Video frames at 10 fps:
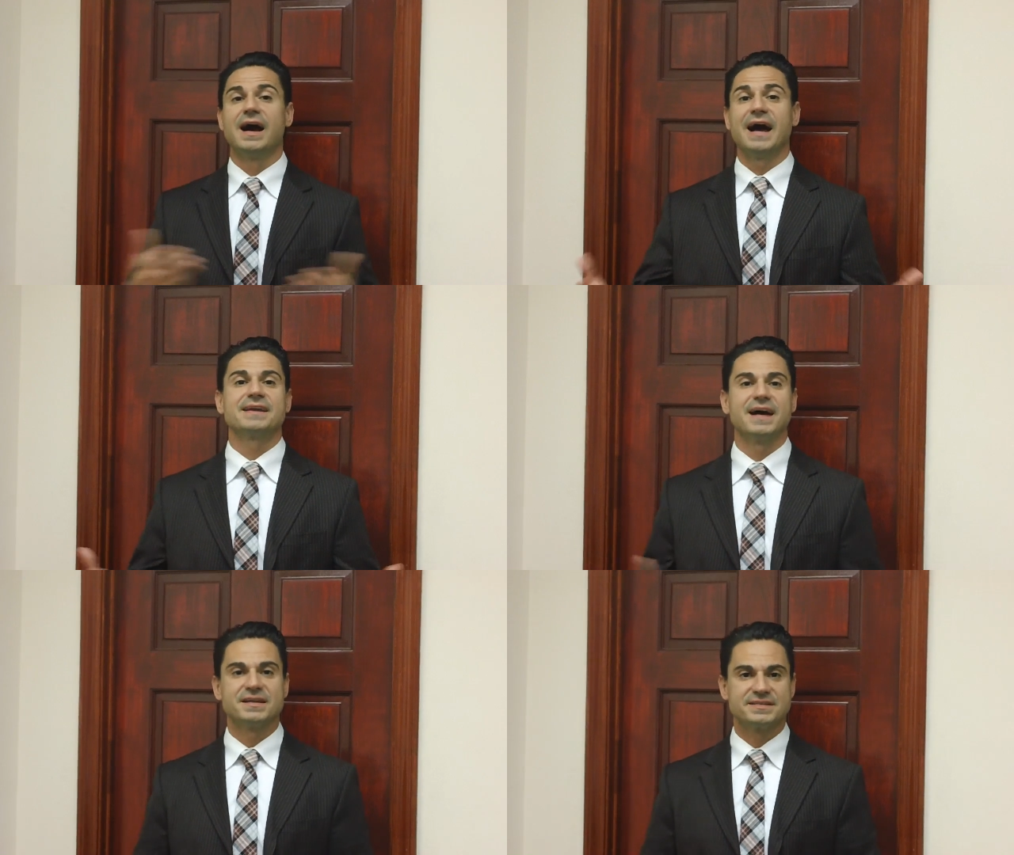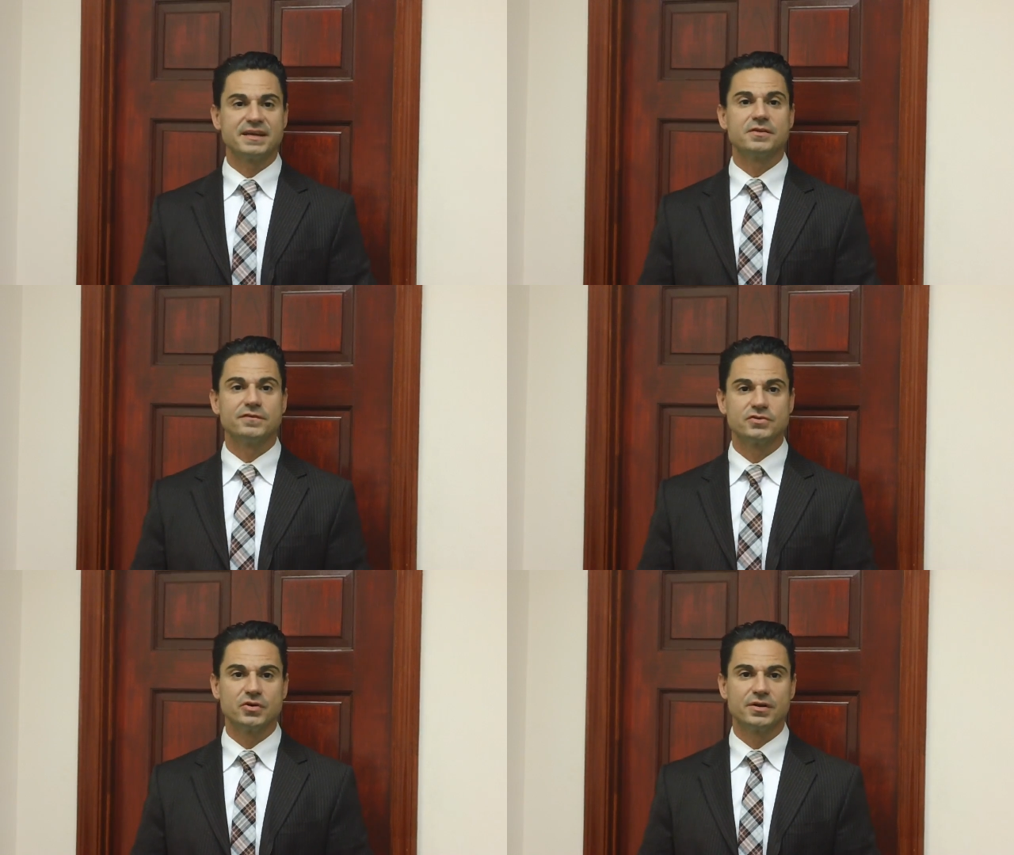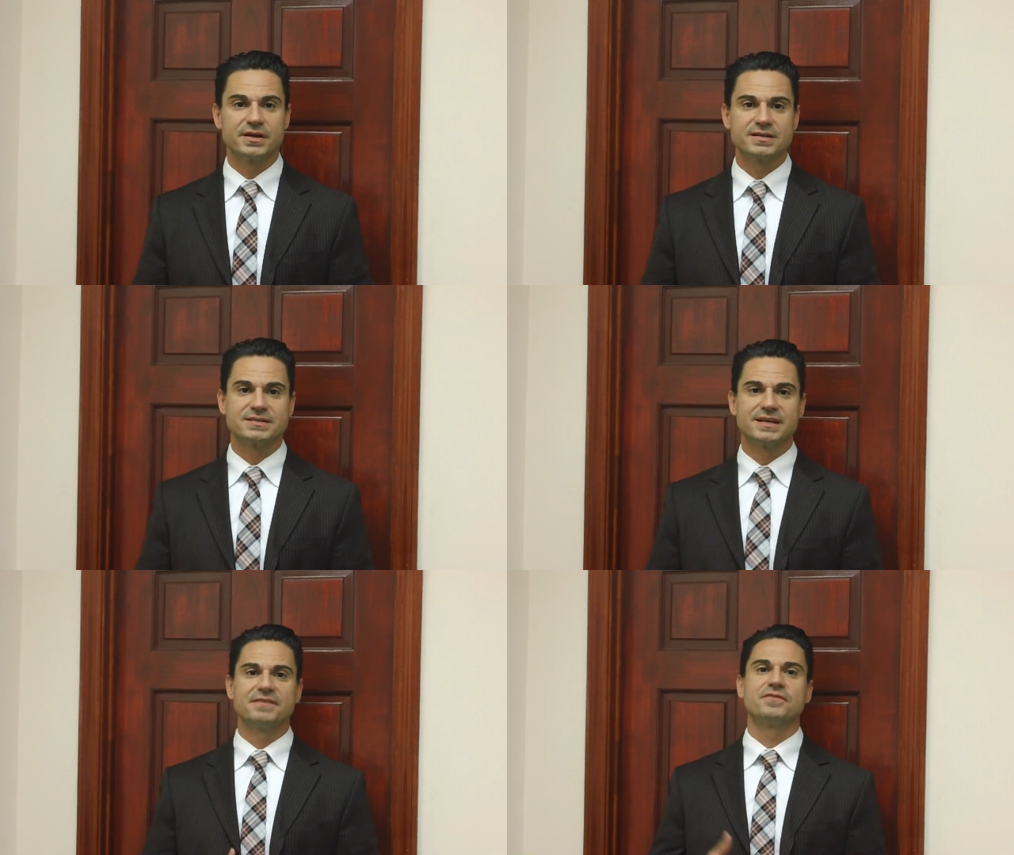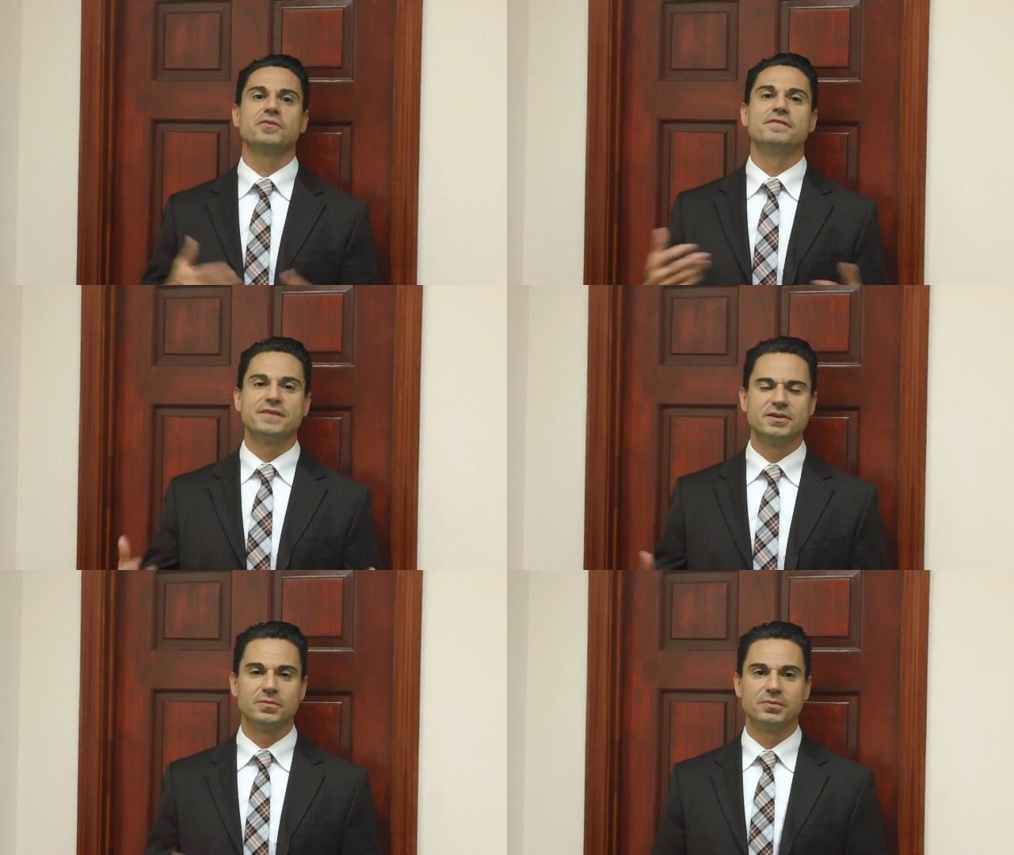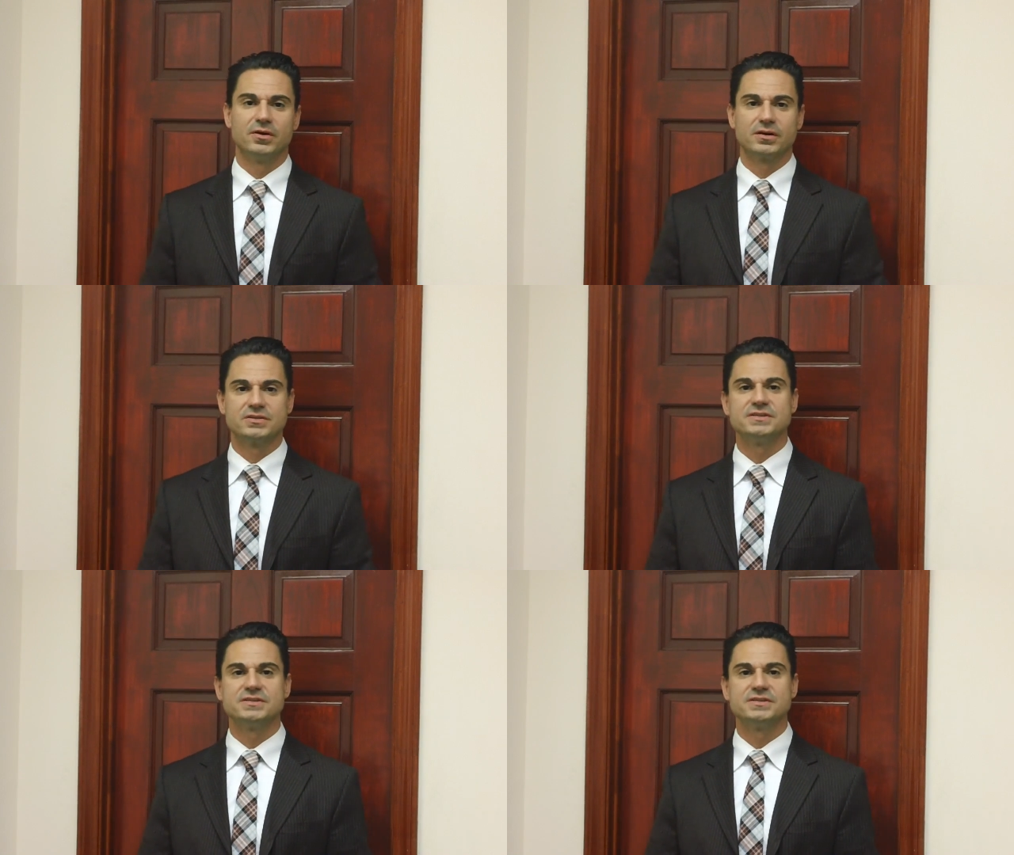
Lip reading: Hi guys, thank you for joining us again for a video blog.